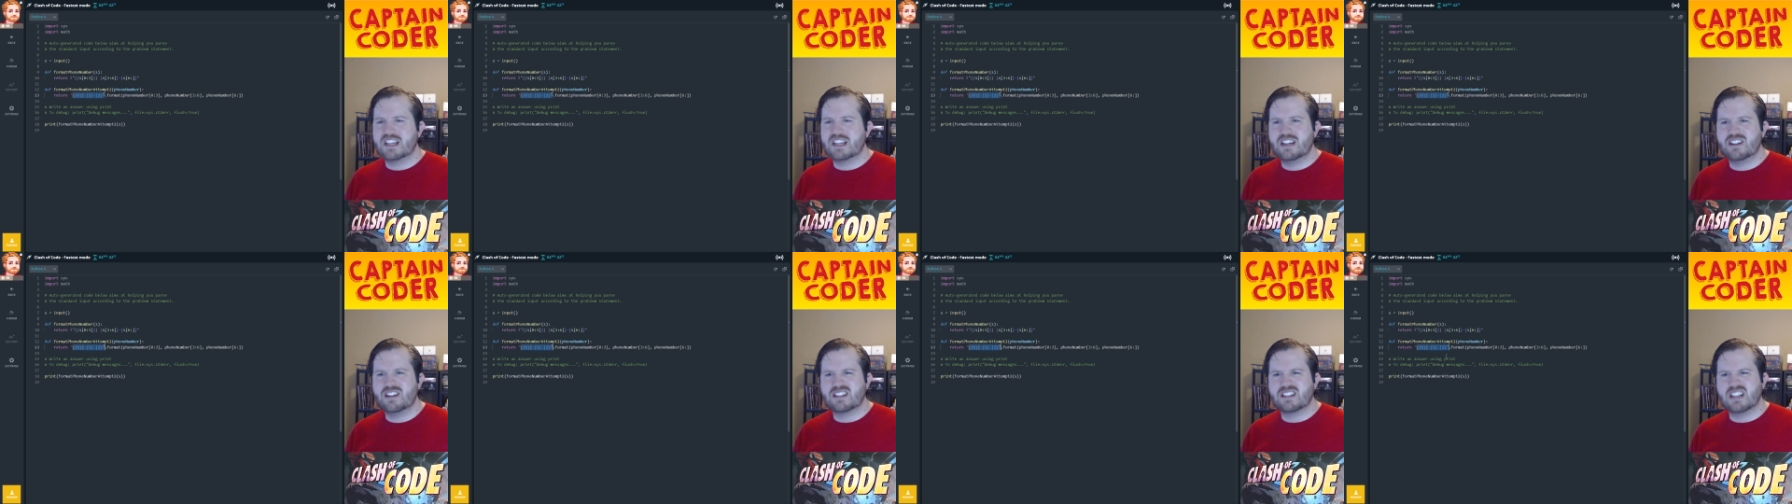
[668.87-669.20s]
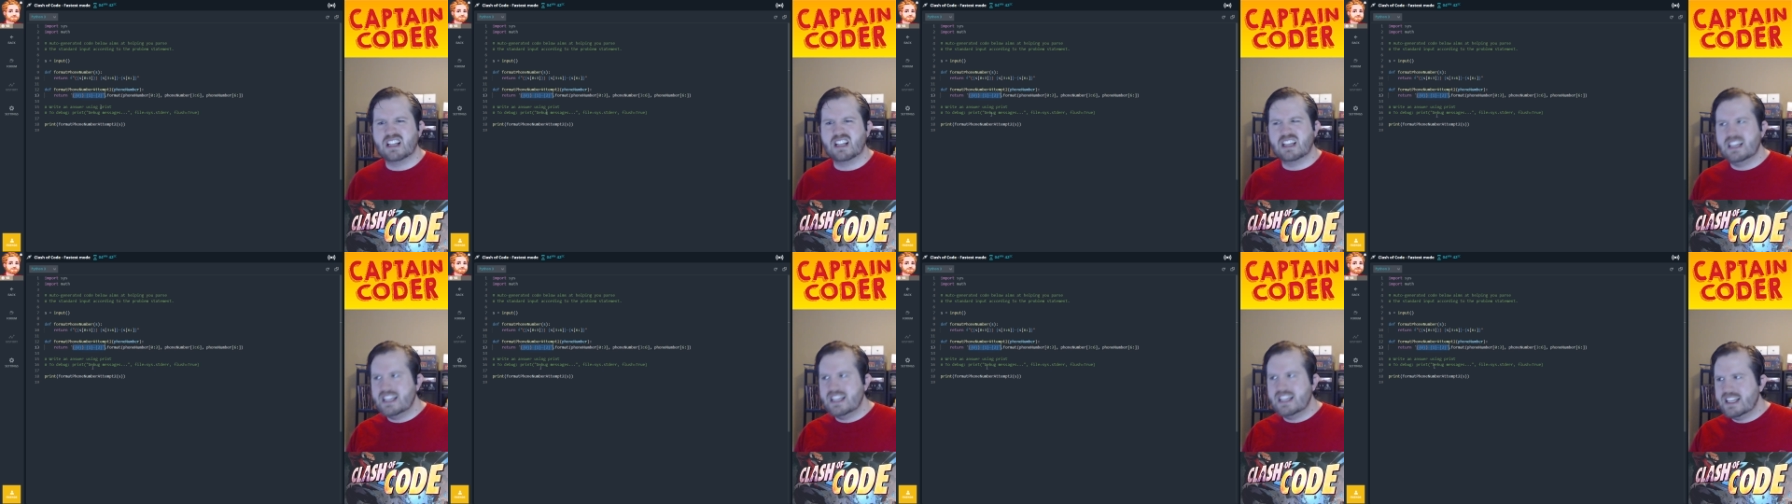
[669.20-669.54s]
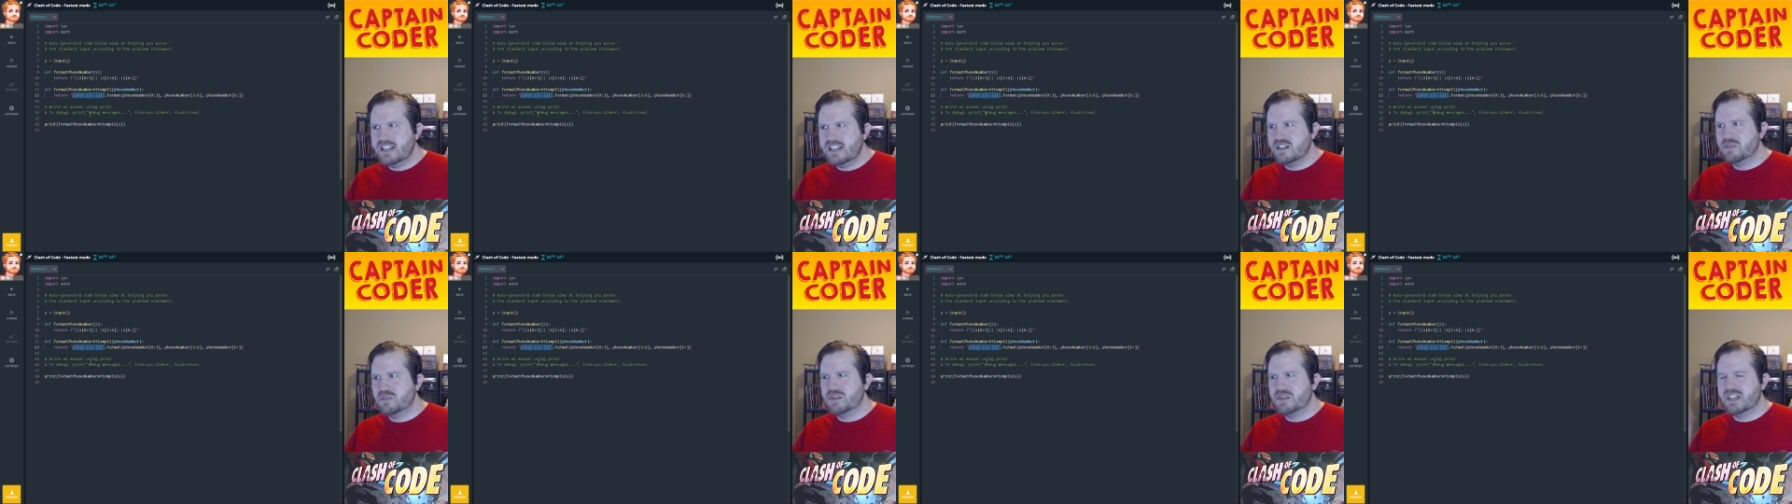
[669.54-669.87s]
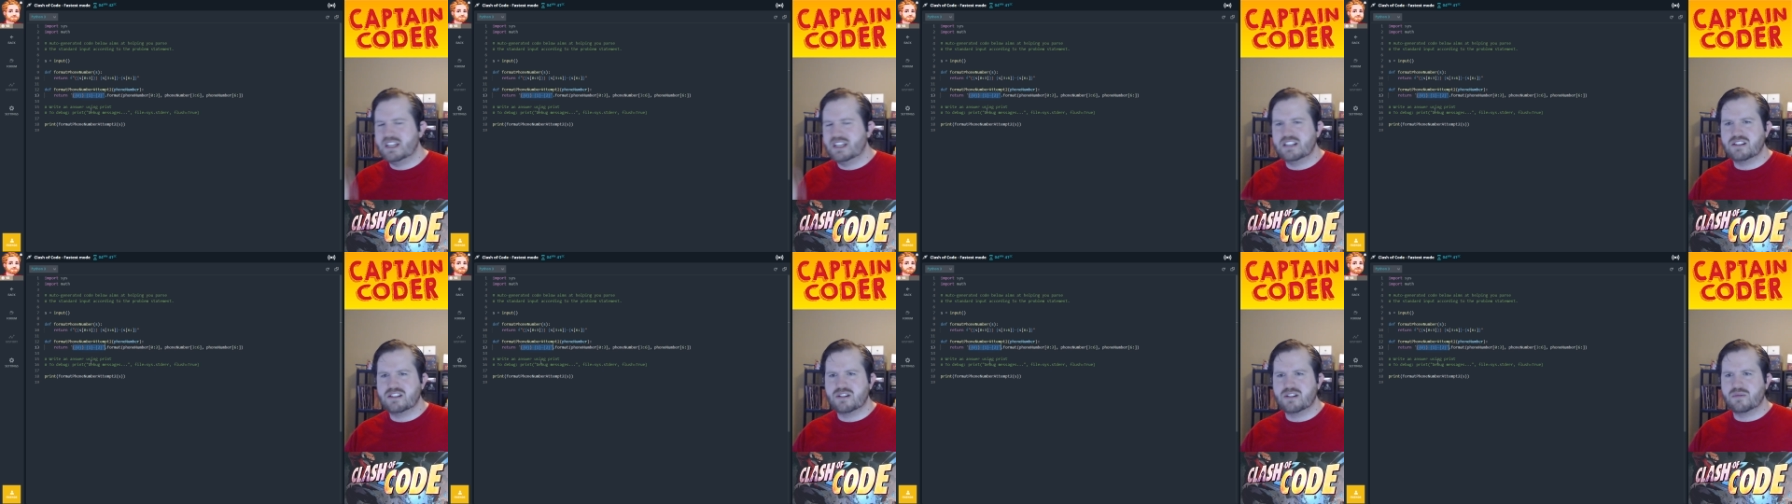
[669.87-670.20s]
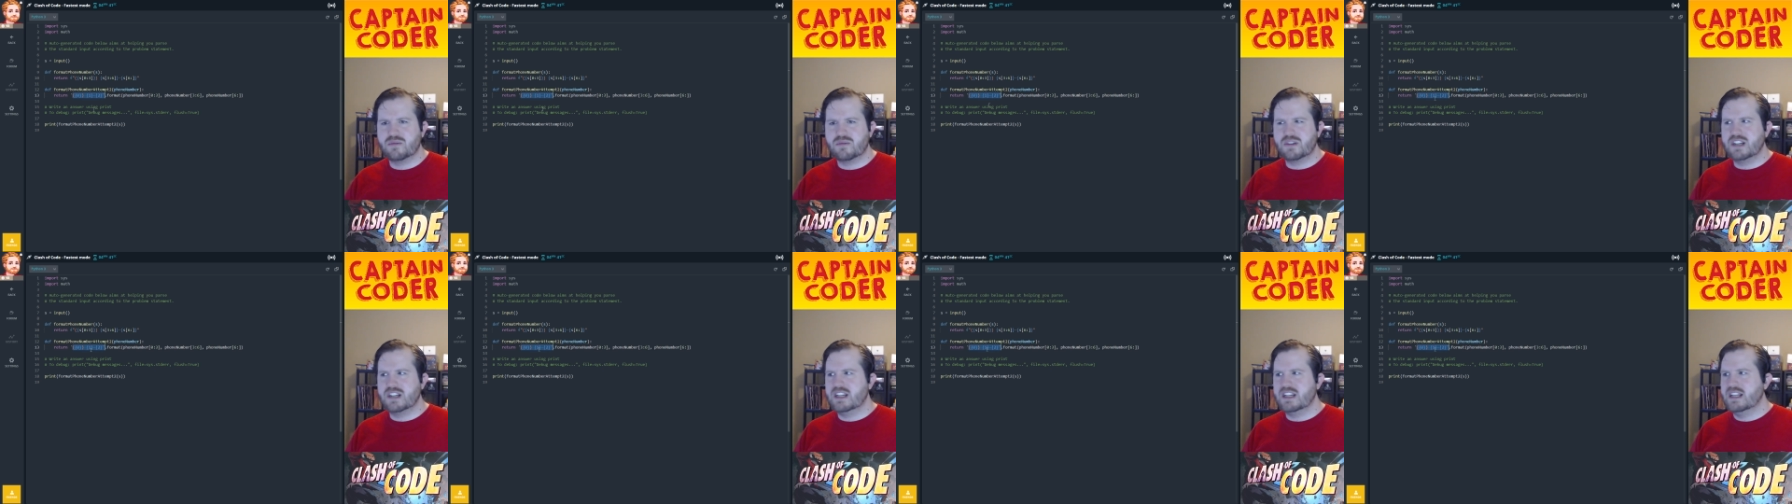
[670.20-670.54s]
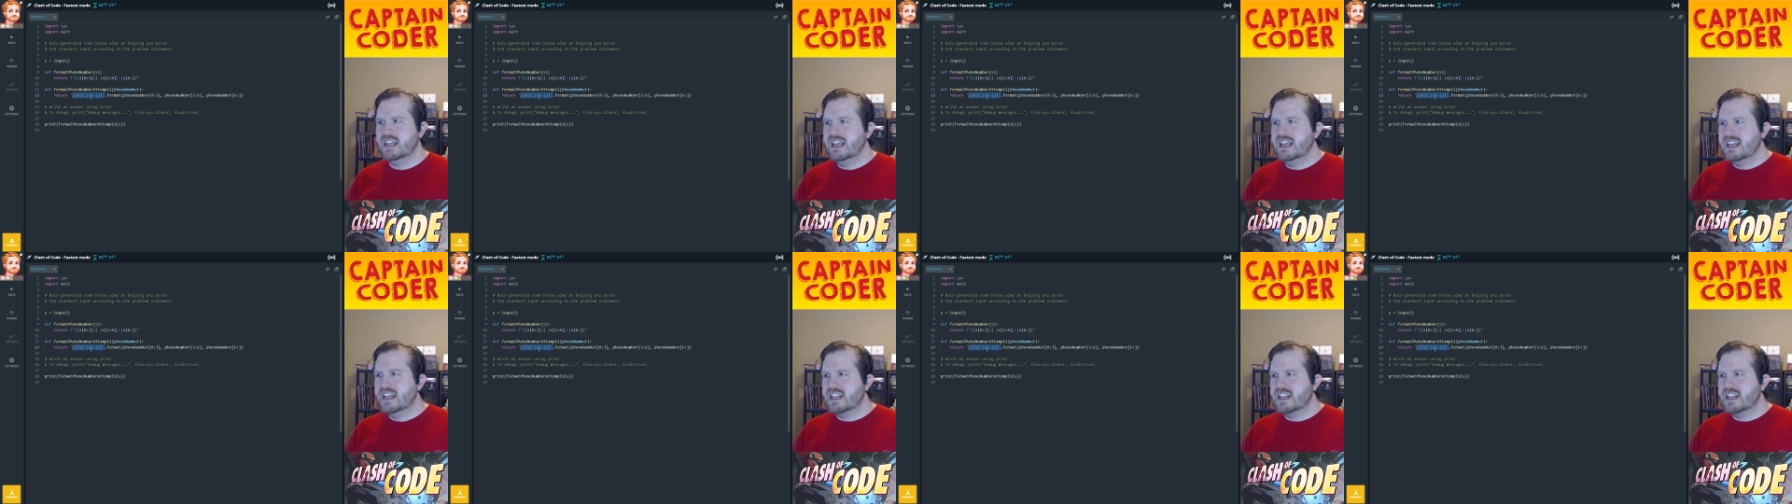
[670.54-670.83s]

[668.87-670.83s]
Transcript: here is a little bit easier to read,